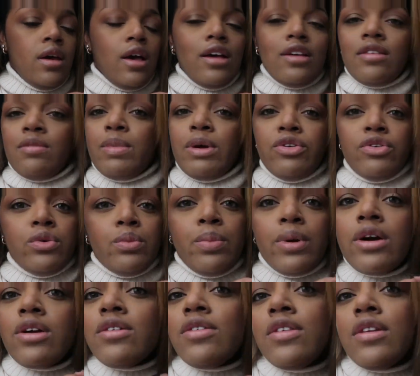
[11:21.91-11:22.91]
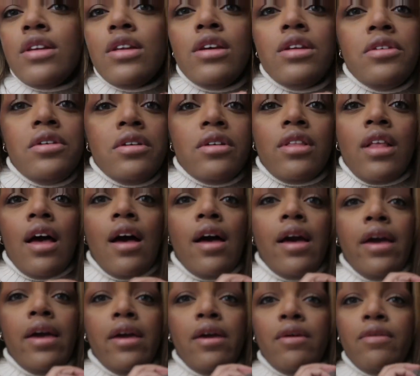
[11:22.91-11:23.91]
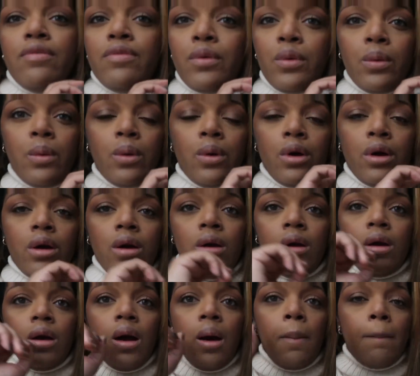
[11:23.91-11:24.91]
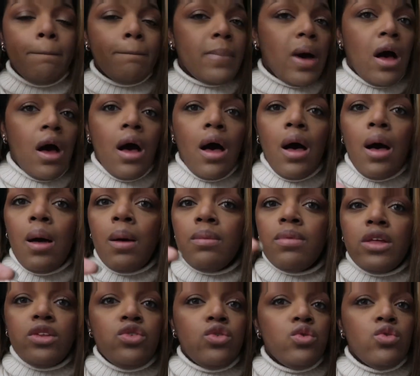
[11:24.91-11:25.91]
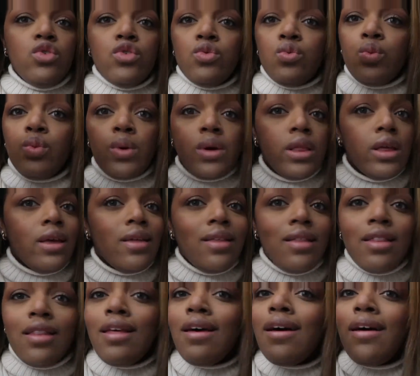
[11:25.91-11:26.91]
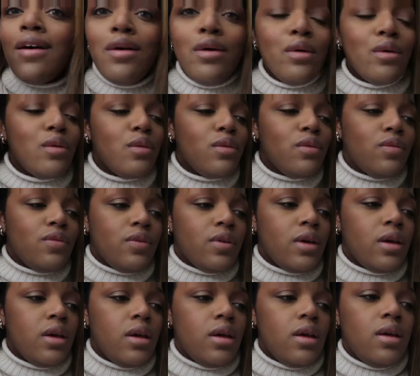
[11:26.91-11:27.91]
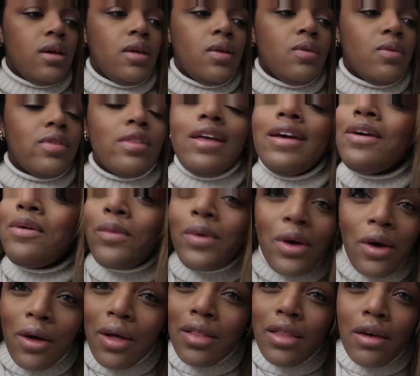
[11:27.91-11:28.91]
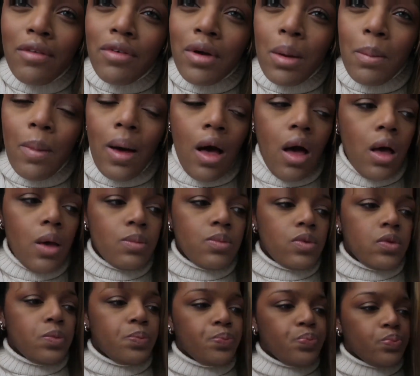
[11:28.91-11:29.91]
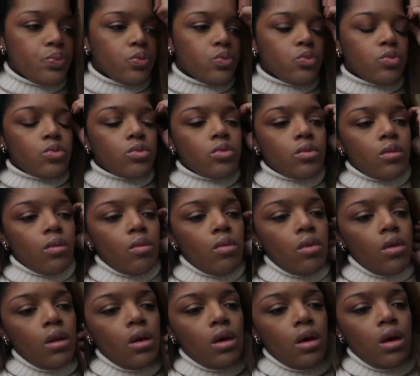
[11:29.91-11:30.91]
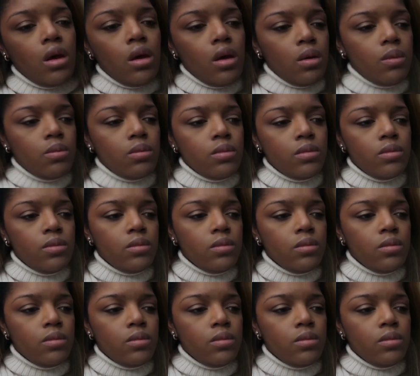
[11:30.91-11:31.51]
a special person in your life or a mom that you just really love, like, we all love our moms, um